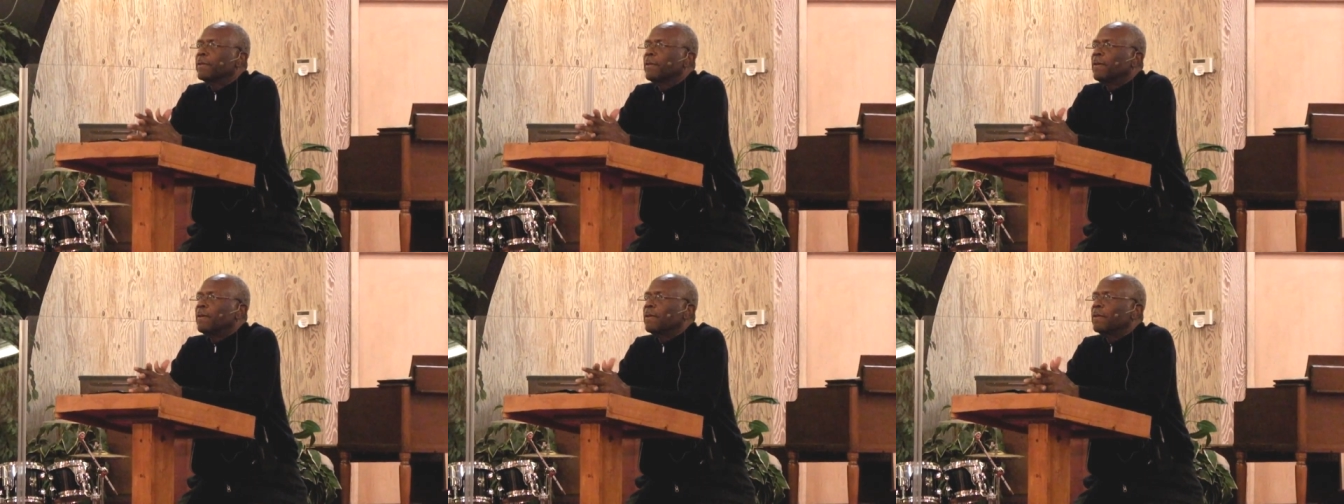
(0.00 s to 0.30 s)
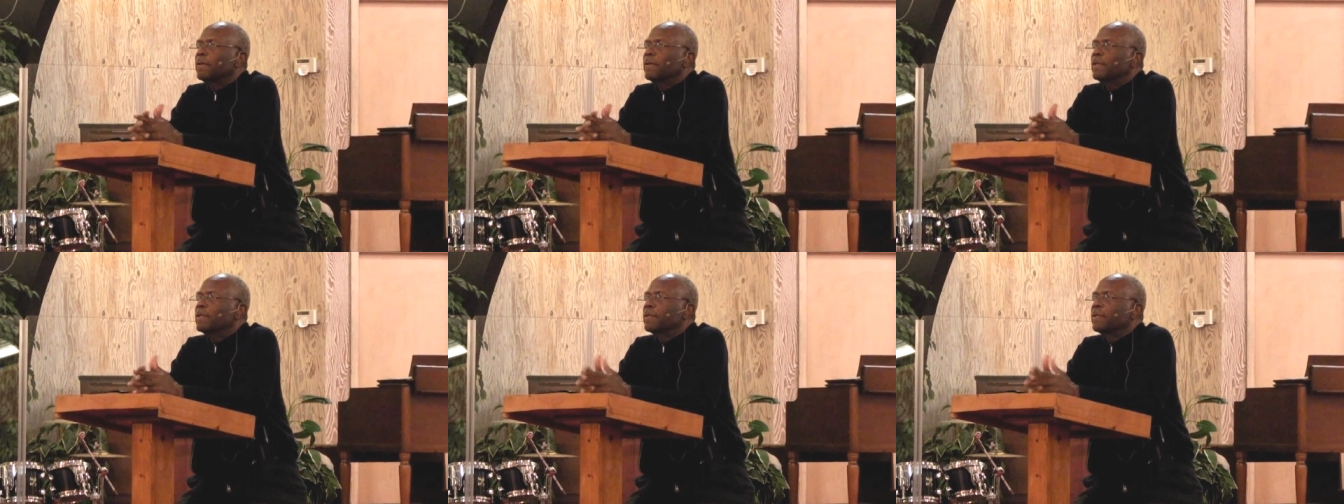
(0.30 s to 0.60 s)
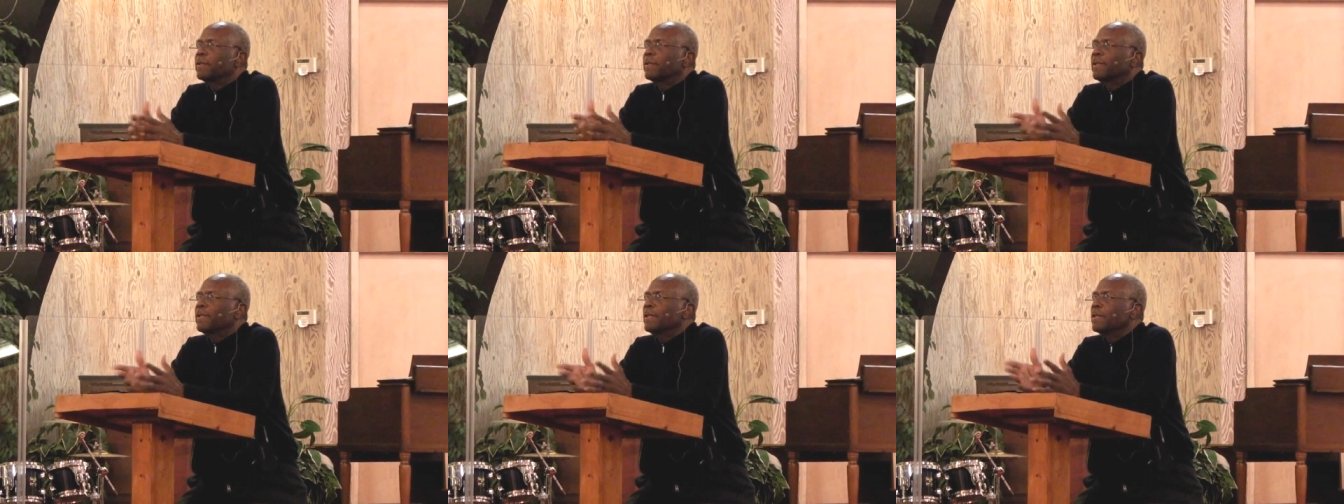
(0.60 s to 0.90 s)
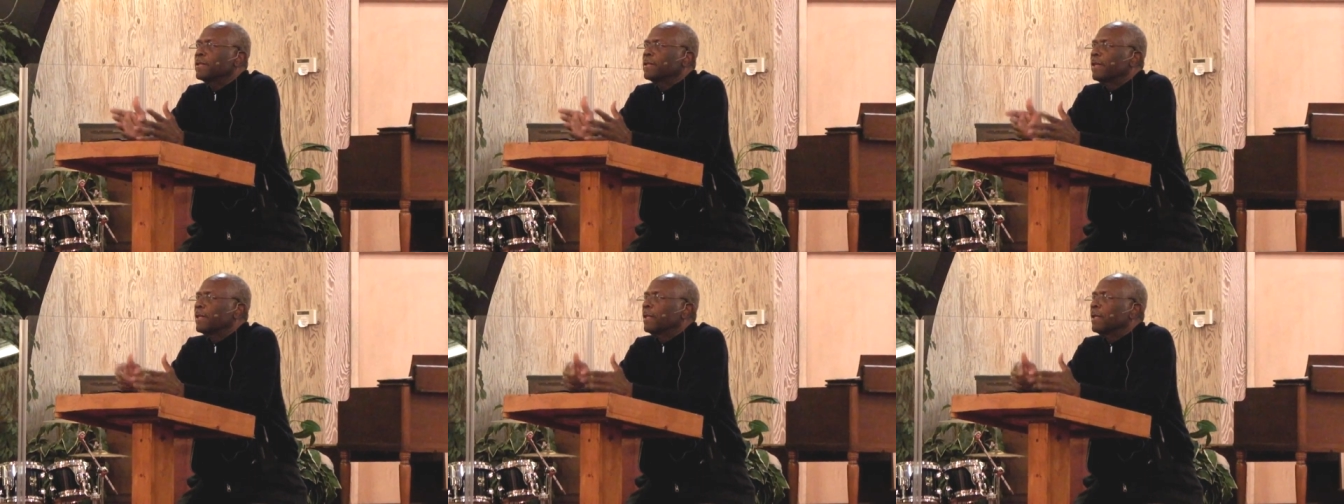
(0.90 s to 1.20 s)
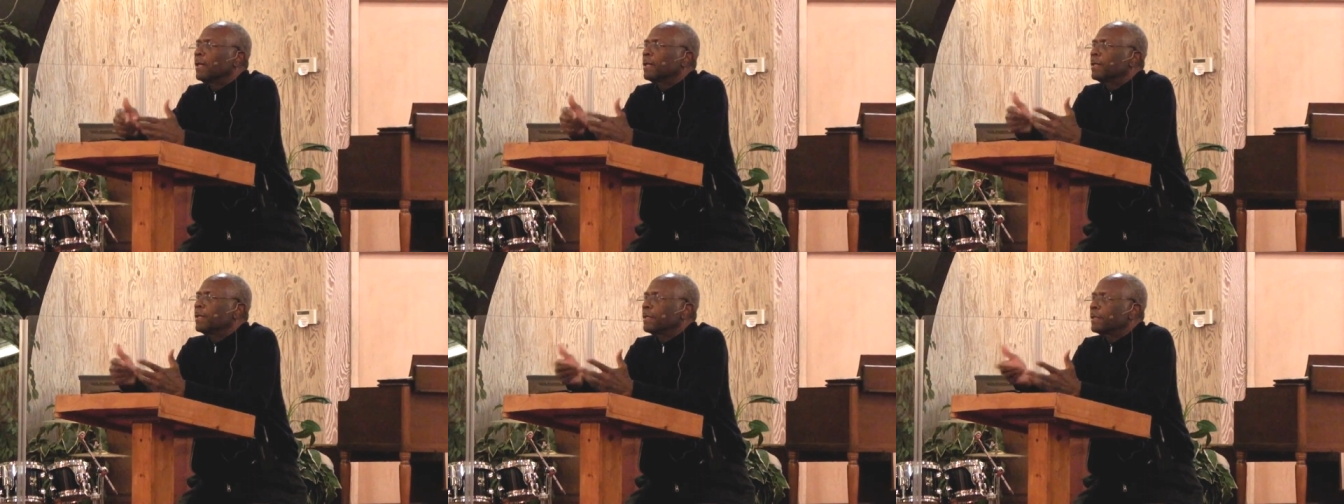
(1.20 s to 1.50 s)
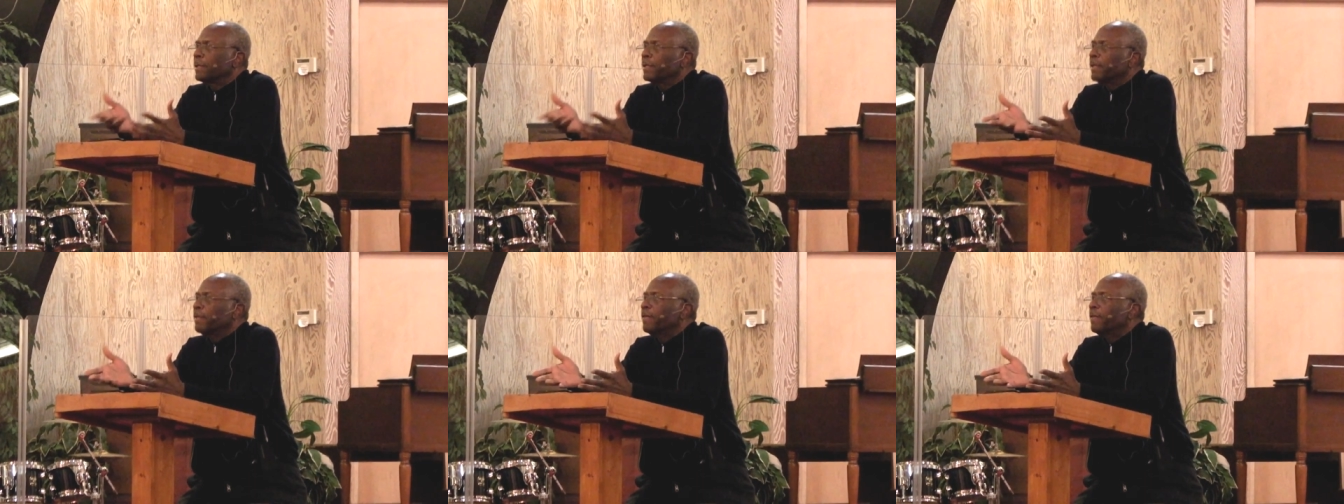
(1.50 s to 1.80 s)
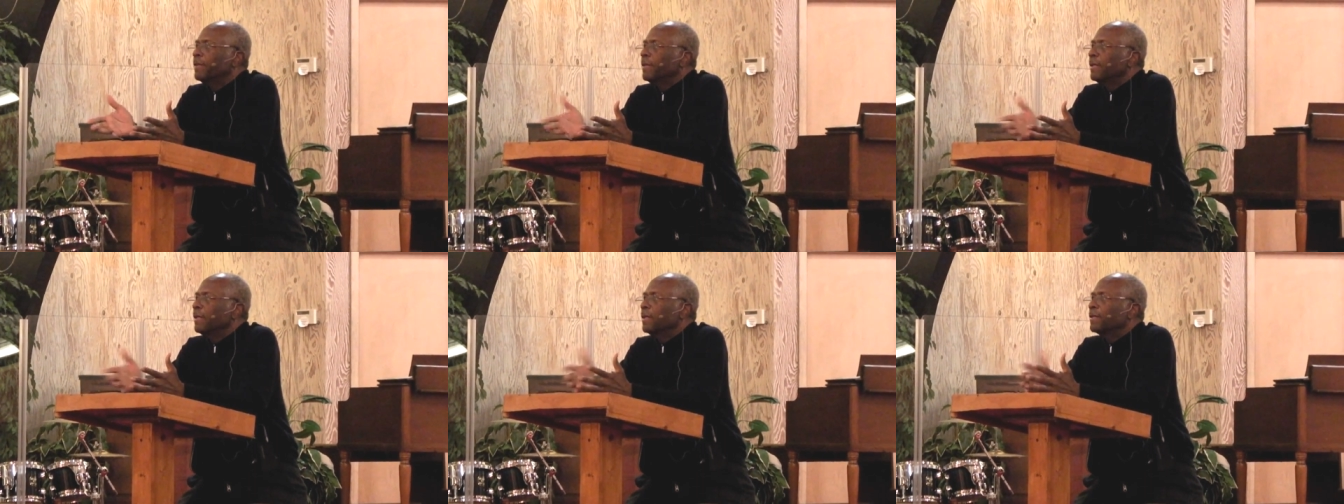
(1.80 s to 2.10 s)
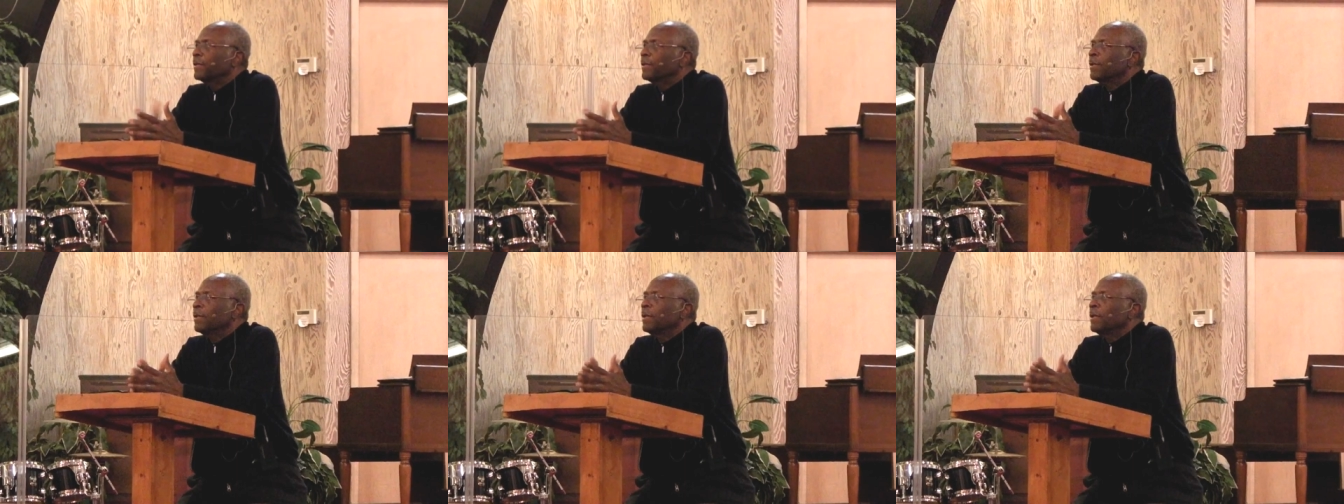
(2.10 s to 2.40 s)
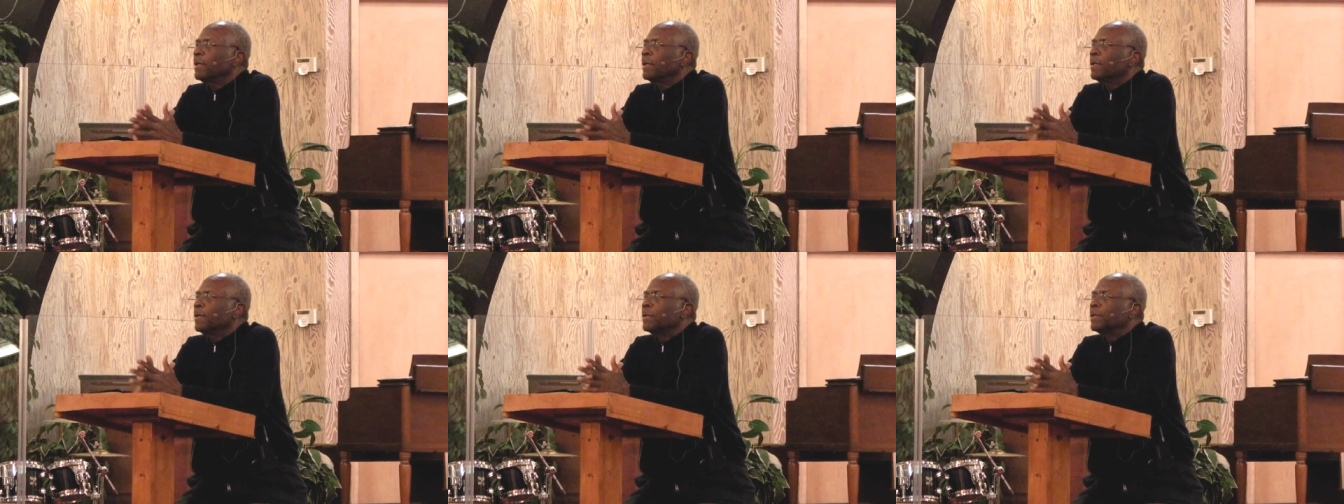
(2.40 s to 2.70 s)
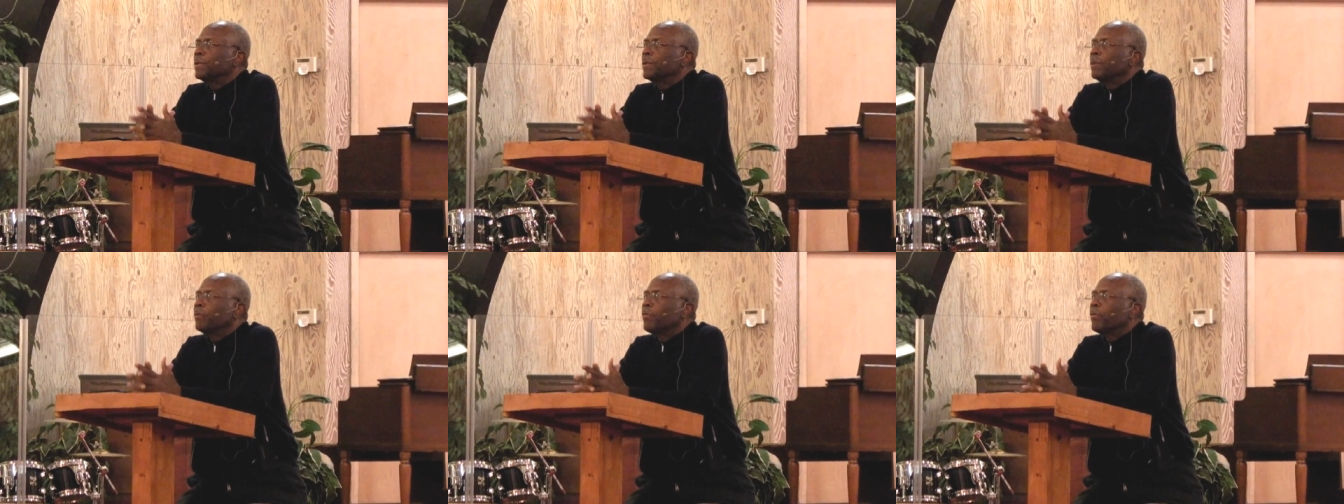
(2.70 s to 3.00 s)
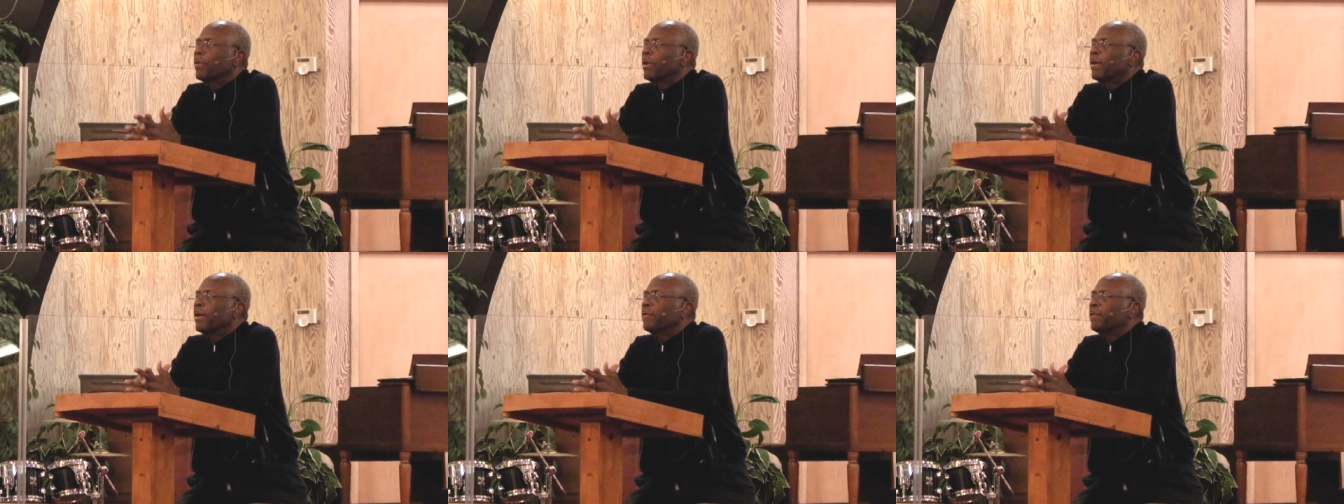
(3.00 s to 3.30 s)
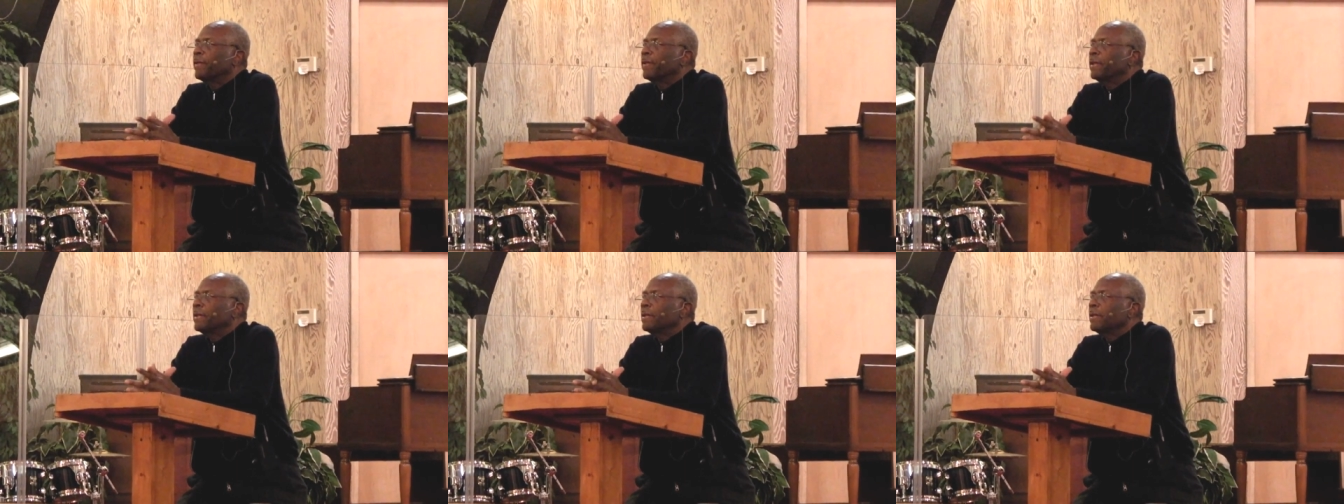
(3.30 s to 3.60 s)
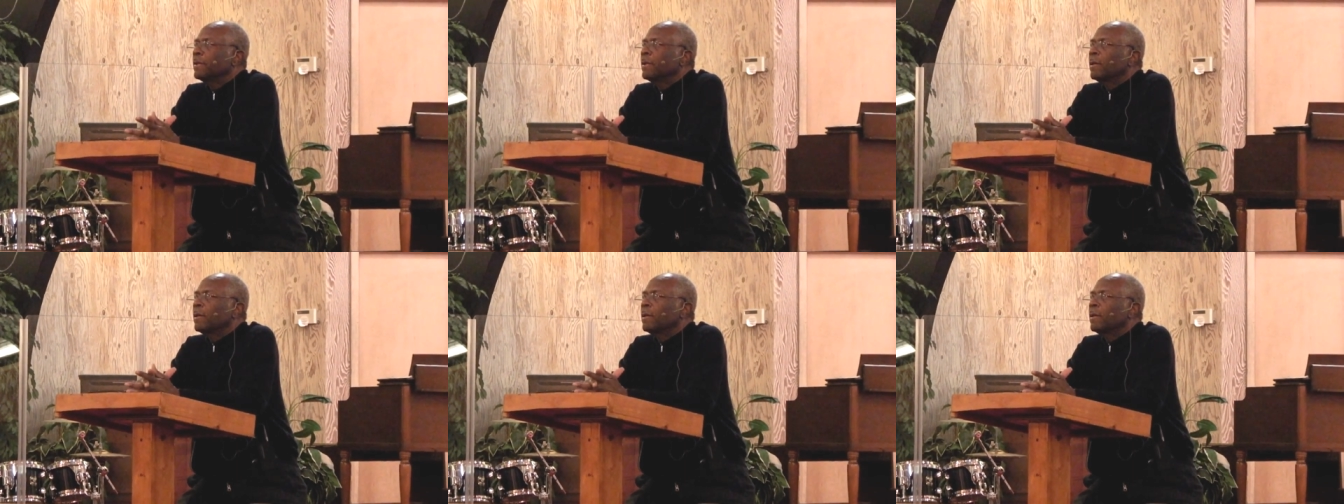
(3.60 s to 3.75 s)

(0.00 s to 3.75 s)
all of these are things that God has given us to profit.